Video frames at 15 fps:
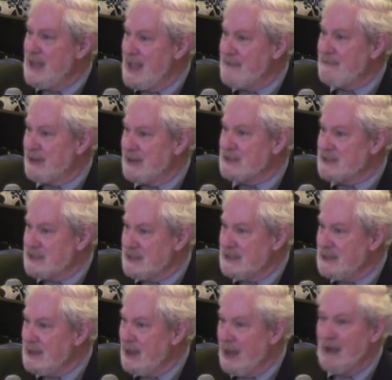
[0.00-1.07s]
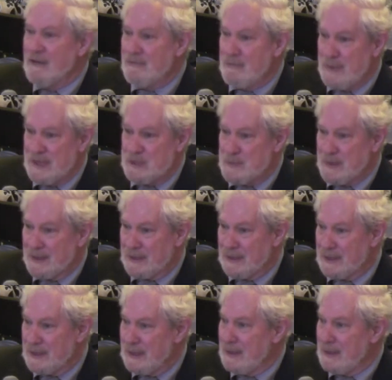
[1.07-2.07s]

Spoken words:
efficacy of peace building,